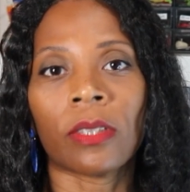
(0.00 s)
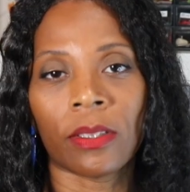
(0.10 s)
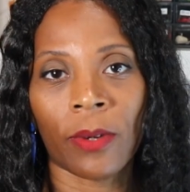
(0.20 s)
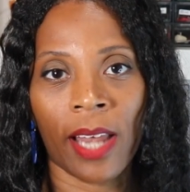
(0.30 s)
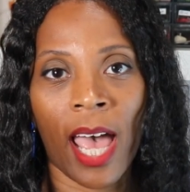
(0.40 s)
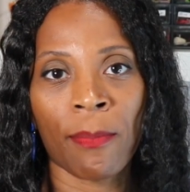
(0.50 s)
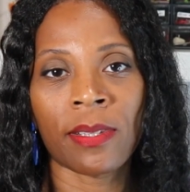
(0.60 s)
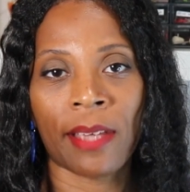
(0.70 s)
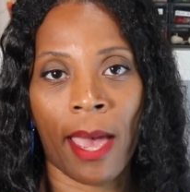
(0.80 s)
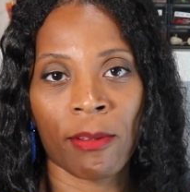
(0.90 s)
what
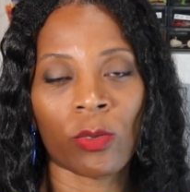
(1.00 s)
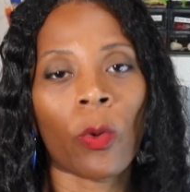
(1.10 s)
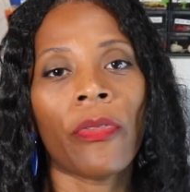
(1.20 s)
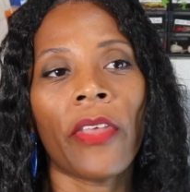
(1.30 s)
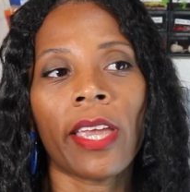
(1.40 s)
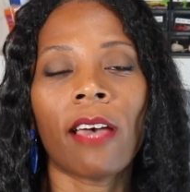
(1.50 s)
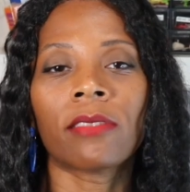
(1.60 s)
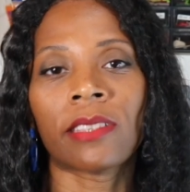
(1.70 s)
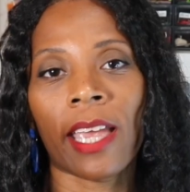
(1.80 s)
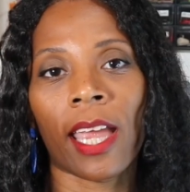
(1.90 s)
happens. One thing
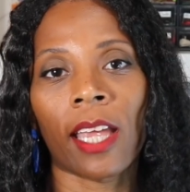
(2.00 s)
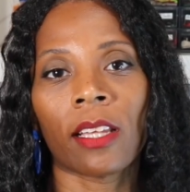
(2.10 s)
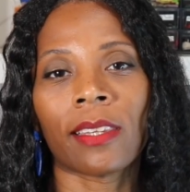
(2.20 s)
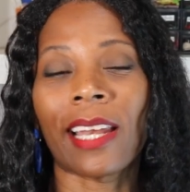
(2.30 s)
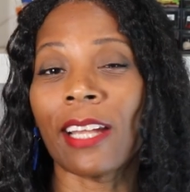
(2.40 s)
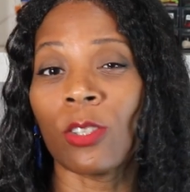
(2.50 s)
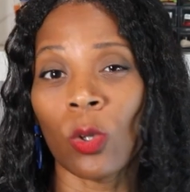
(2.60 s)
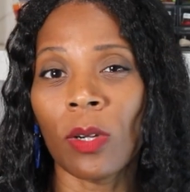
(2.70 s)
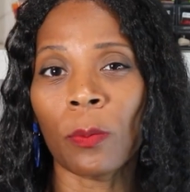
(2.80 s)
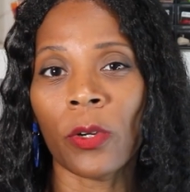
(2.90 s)
I'll say that I
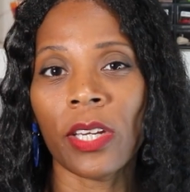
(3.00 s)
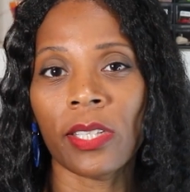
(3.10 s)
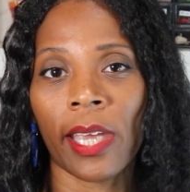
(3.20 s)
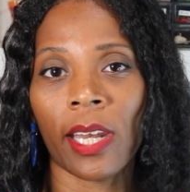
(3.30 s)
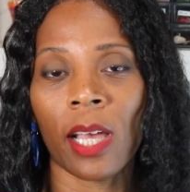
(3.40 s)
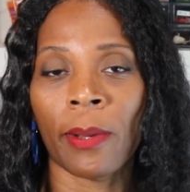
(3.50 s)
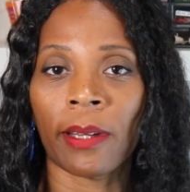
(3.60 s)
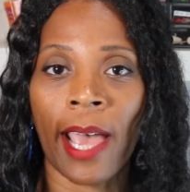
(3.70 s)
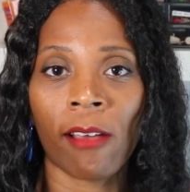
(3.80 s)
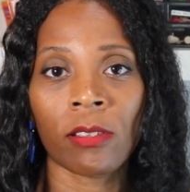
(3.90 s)
do appreciate
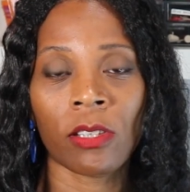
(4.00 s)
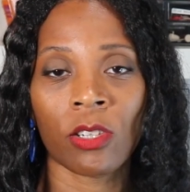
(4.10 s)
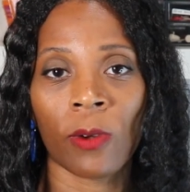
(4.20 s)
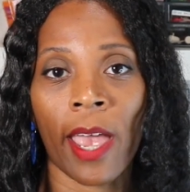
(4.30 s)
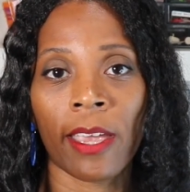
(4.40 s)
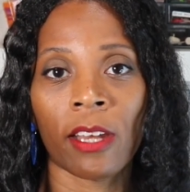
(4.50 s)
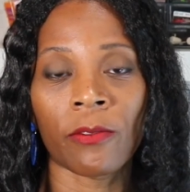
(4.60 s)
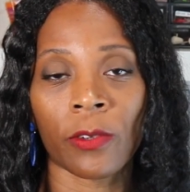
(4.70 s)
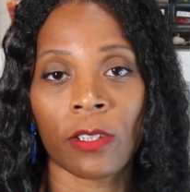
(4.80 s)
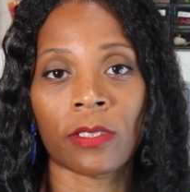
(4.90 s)
about House of the
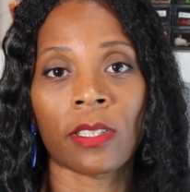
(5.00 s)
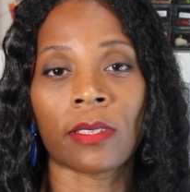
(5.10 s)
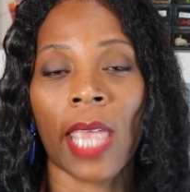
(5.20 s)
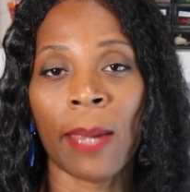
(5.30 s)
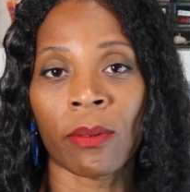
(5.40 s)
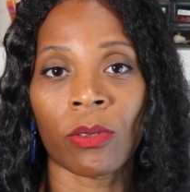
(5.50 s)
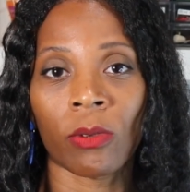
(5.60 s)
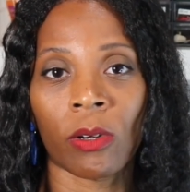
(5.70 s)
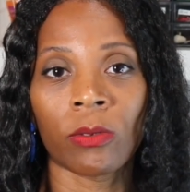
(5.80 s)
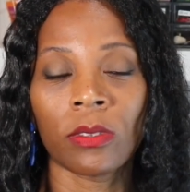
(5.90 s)
Dragon versus Game of
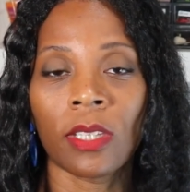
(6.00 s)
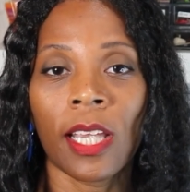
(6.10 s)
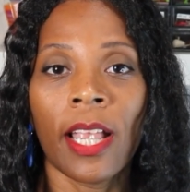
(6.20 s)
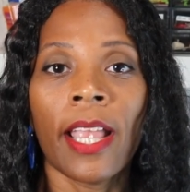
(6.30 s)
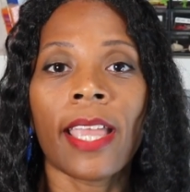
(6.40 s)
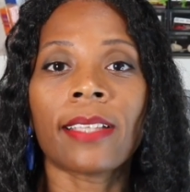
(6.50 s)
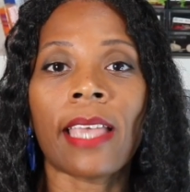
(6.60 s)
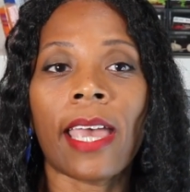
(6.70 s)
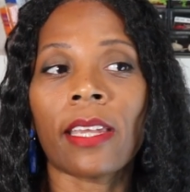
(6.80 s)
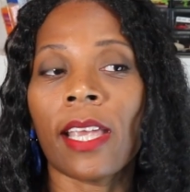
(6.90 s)
Thrones is
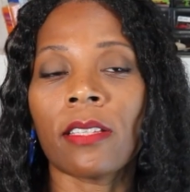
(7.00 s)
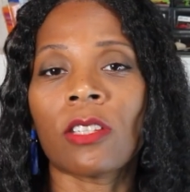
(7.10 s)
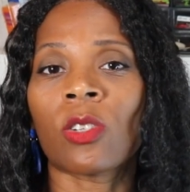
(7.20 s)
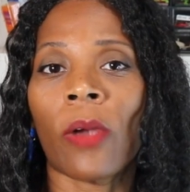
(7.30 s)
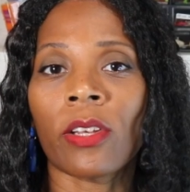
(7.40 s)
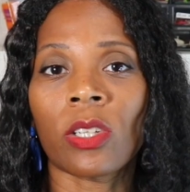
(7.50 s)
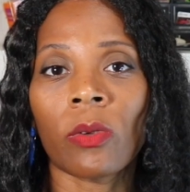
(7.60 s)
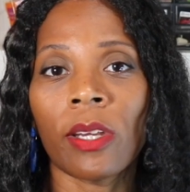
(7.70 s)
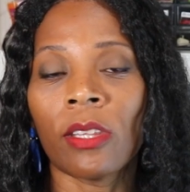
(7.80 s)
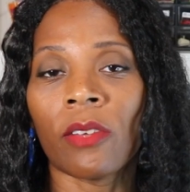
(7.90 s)
that, yes, the
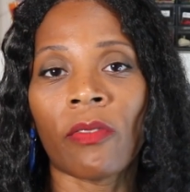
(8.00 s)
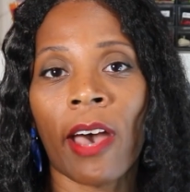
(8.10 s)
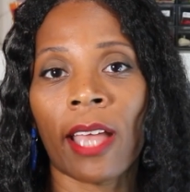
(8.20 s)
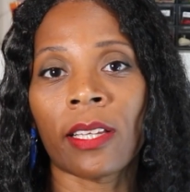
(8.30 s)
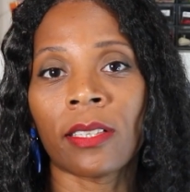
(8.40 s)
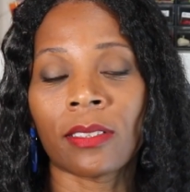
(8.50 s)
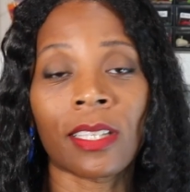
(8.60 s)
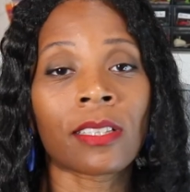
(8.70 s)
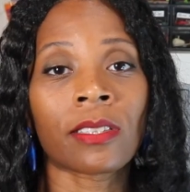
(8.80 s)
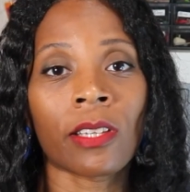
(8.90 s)
treachery and the violence
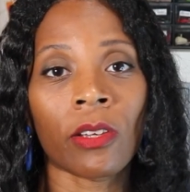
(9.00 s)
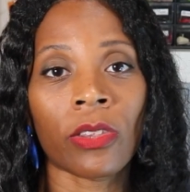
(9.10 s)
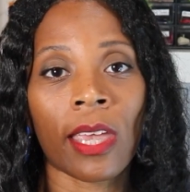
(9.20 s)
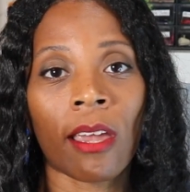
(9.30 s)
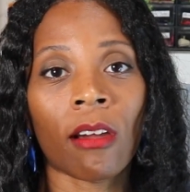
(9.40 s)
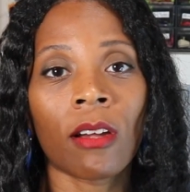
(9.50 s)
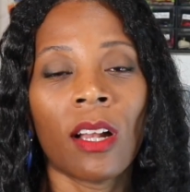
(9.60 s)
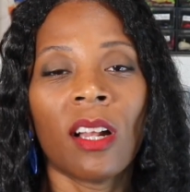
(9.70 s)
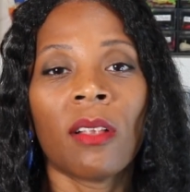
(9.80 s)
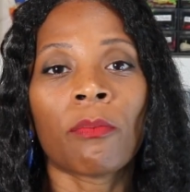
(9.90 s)
is still there.
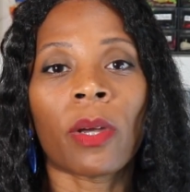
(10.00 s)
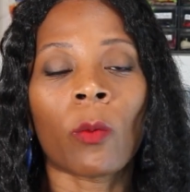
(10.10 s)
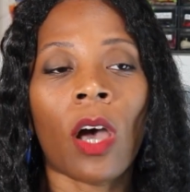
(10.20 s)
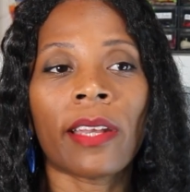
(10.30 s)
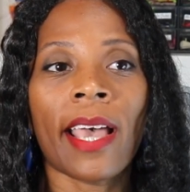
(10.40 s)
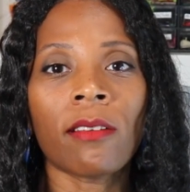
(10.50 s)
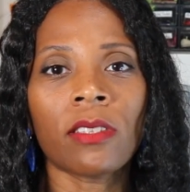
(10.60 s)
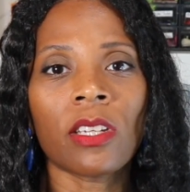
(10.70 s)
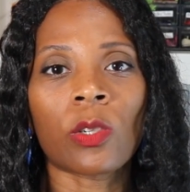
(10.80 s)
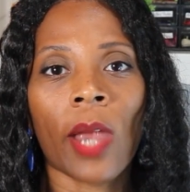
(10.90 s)
But on
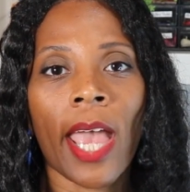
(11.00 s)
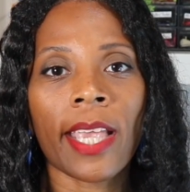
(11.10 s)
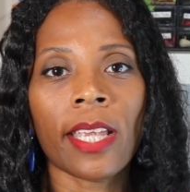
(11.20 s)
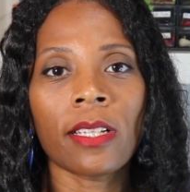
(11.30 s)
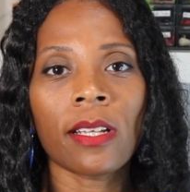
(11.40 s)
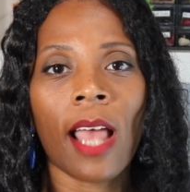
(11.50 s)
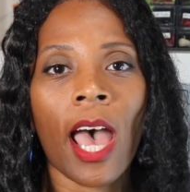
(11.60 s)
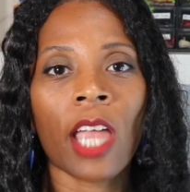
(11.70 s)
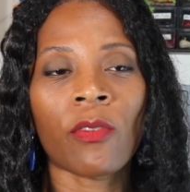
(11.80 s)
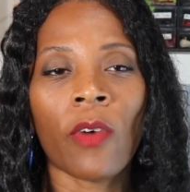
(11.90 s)
House of the Dragon,
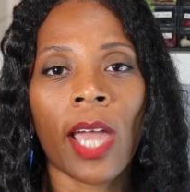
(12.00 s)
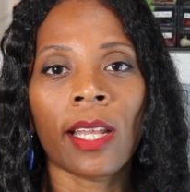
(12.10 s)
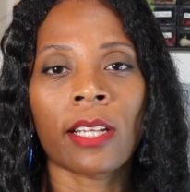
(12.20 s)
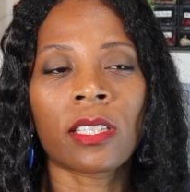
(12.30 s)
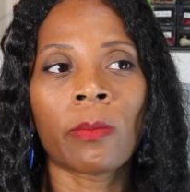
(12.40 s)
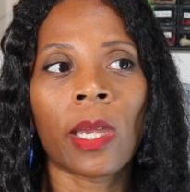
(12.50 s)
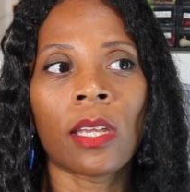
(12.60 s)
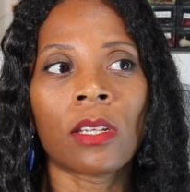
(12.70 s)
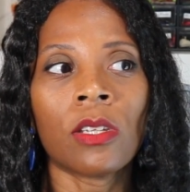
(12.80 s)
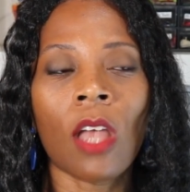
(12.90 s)
I find it to
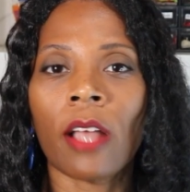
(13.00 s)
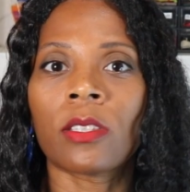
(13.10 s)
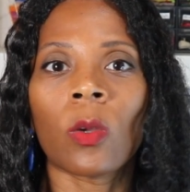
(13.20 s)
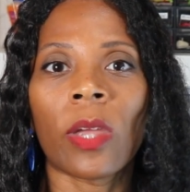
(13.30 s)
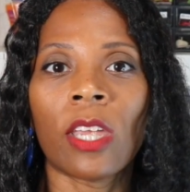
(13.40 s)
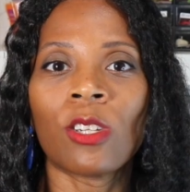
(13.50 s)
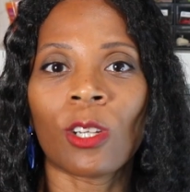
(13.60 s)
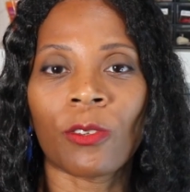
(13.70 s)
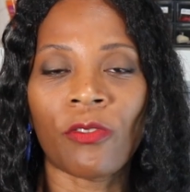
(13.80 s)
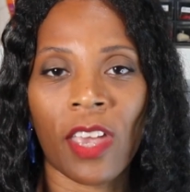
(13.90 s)
be not so in
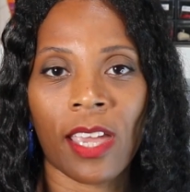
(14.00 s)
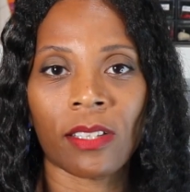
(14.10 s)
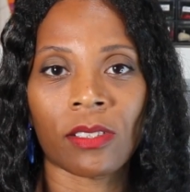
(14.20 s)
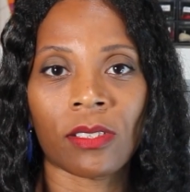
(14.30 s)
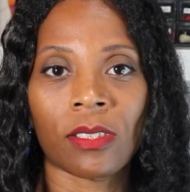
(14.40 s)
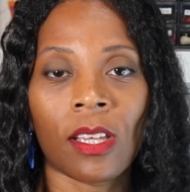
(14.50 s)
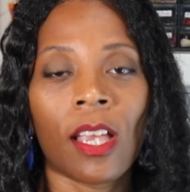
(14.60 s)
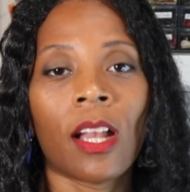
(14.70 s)
your face.